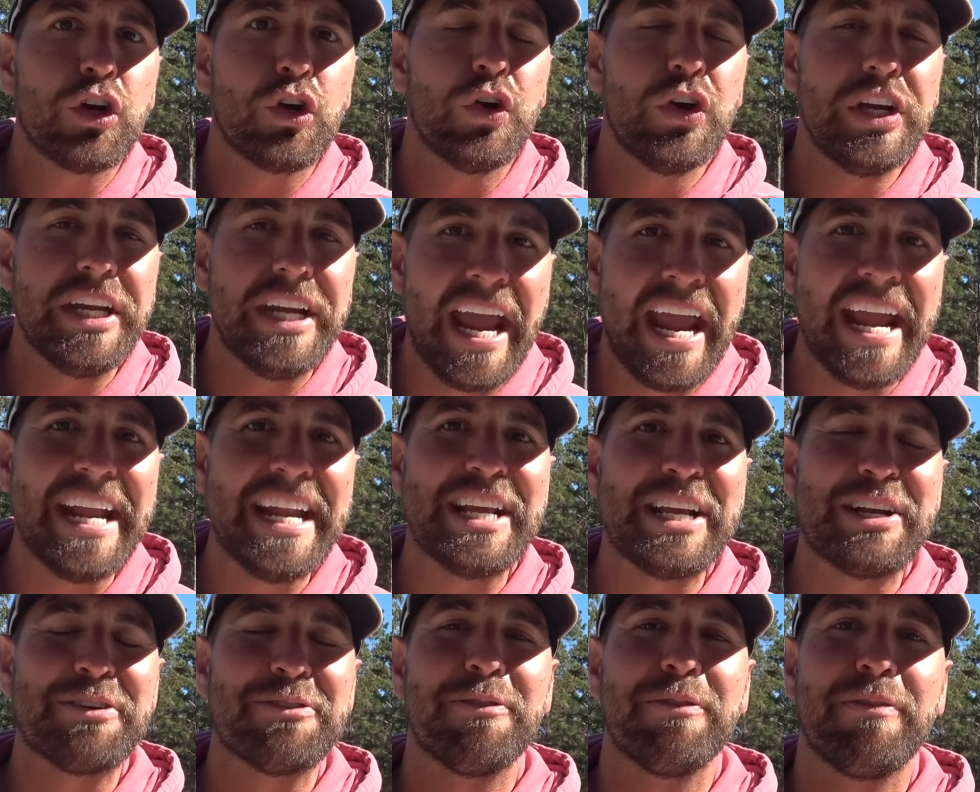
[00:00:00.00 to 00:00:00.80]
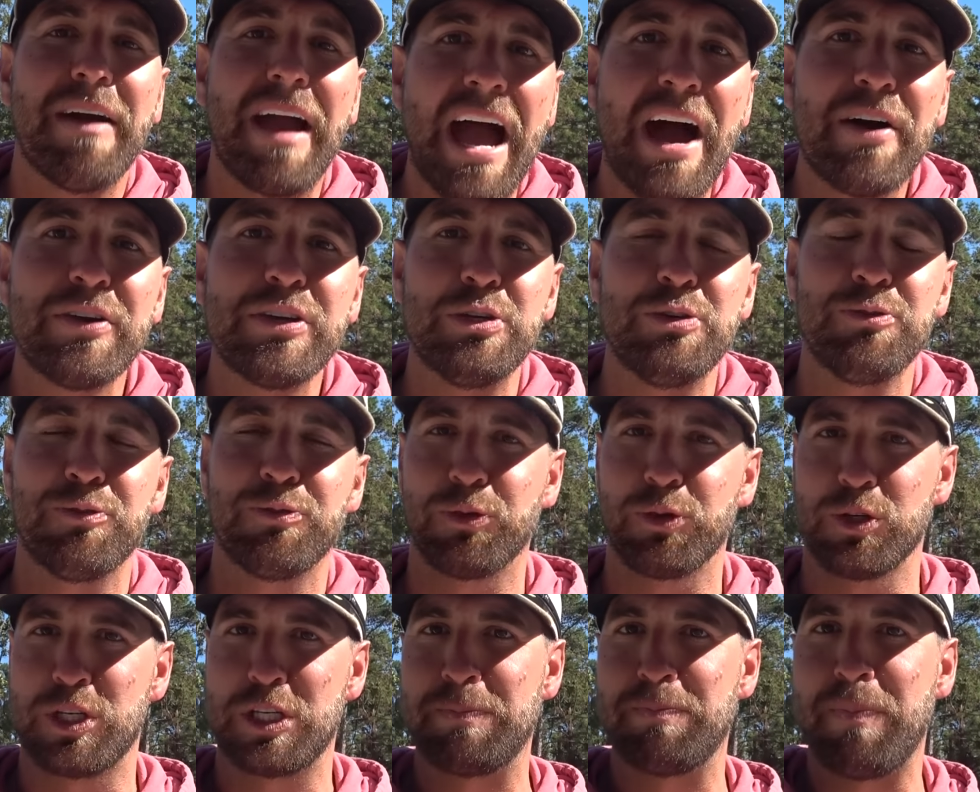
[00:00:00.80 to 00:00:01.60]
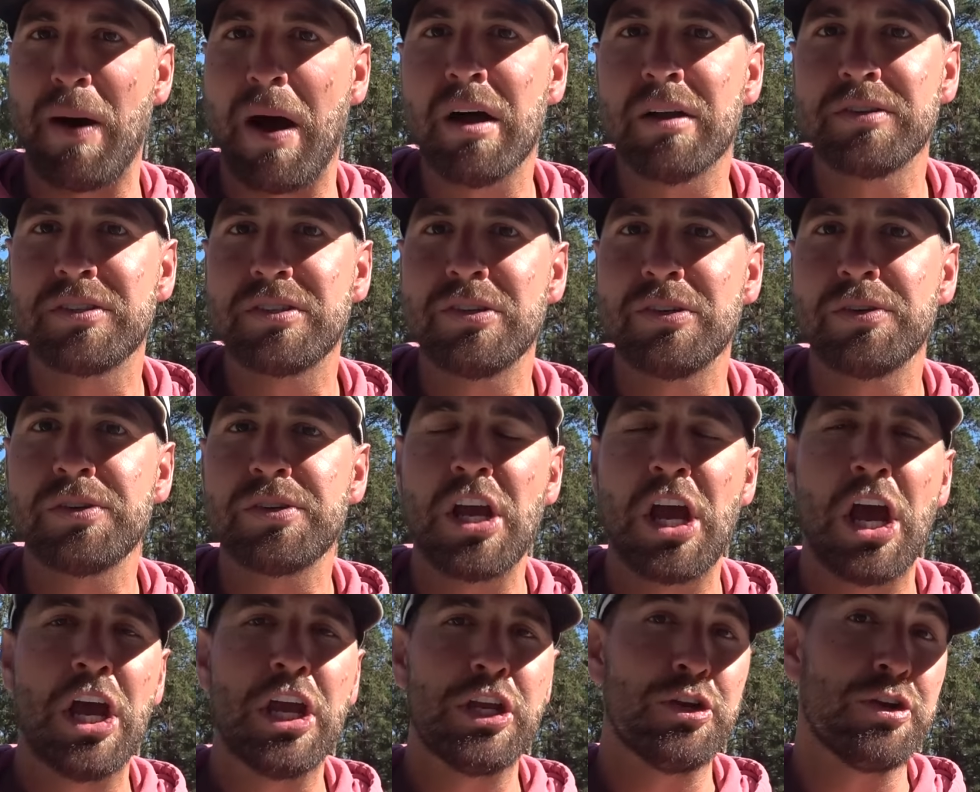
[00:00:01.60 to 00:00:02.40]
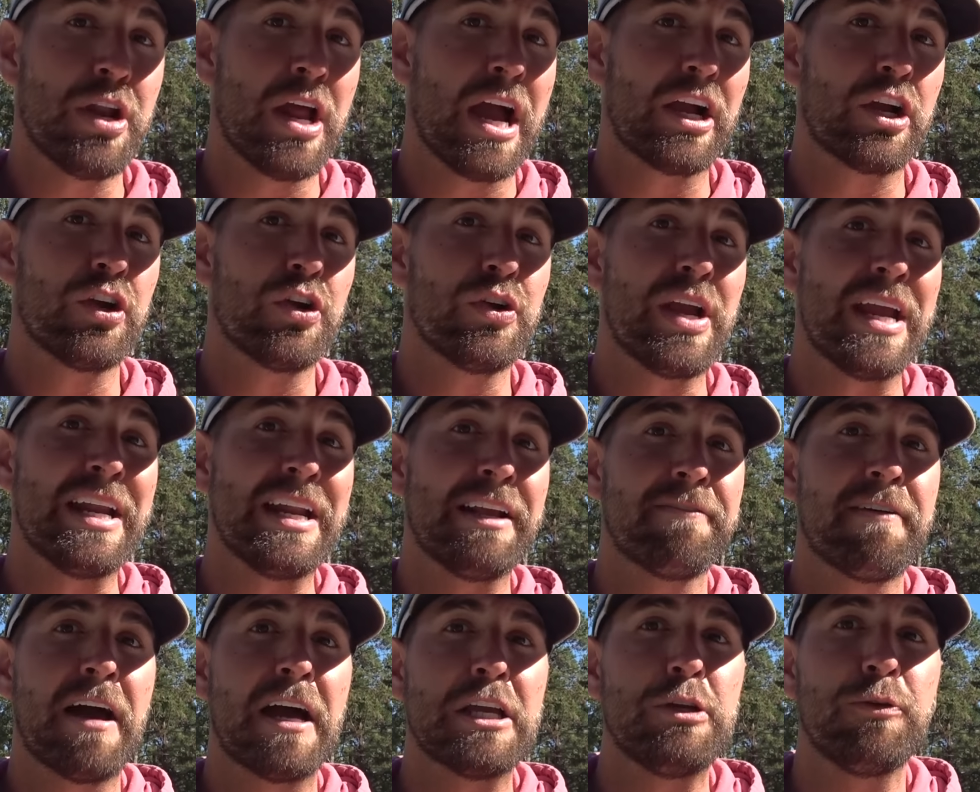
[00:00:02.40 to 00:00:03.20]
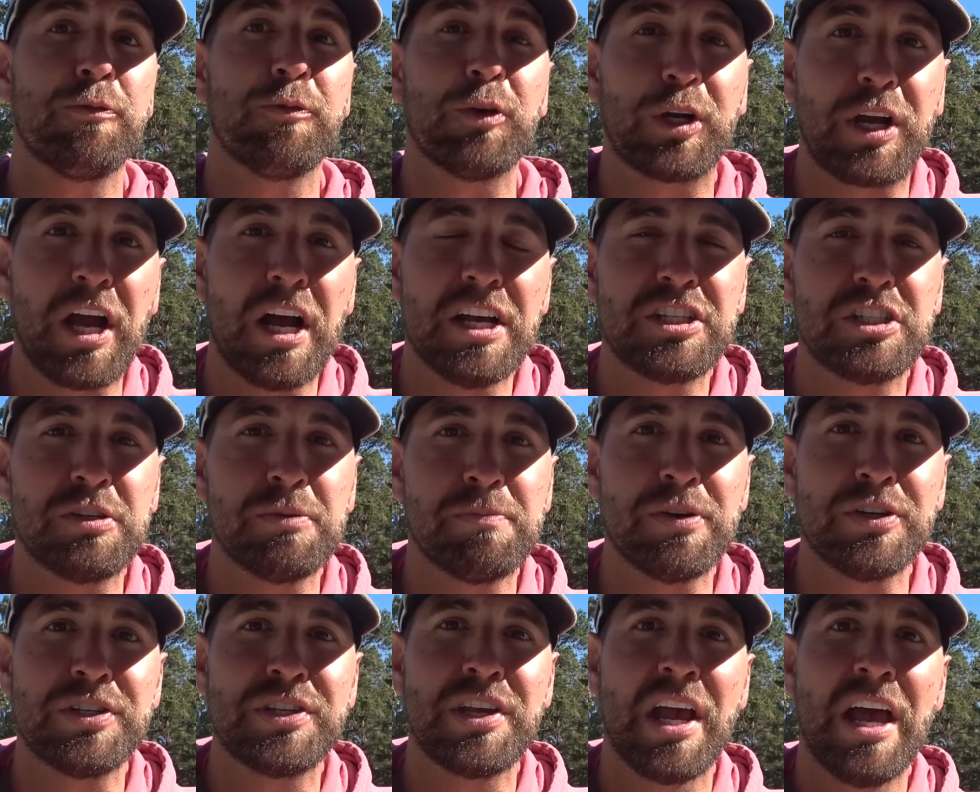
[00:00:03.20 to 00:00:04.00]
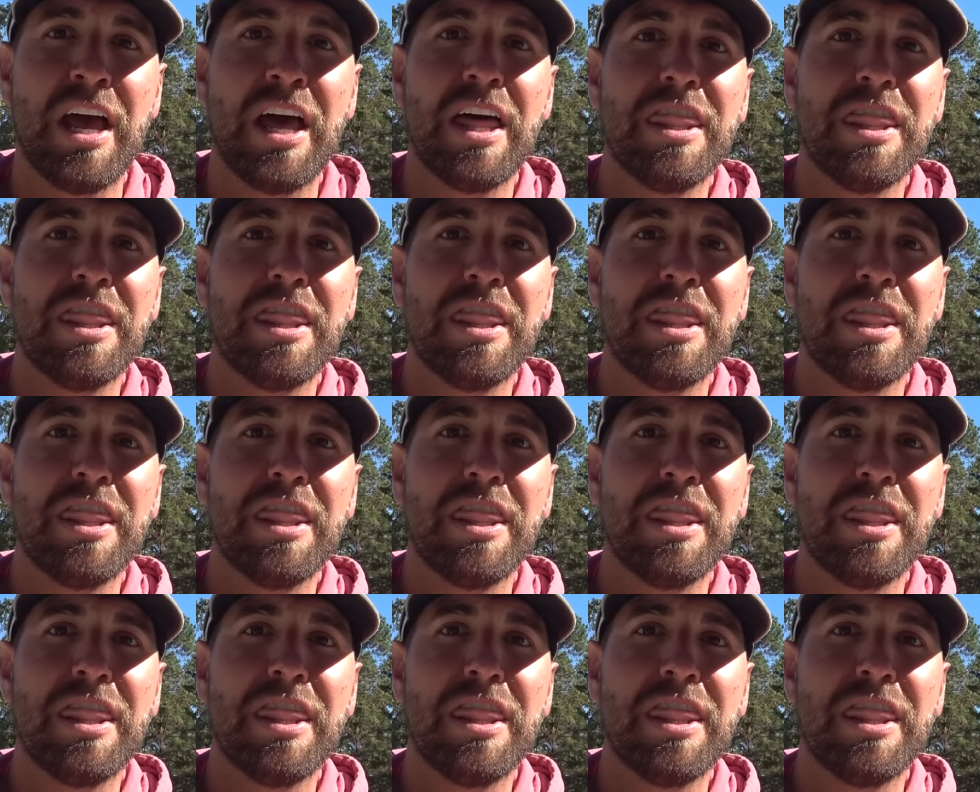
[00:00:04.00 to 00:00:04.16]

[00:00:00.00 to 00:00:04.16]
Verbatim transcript: creating value for sponsors. You're not creating value for customers.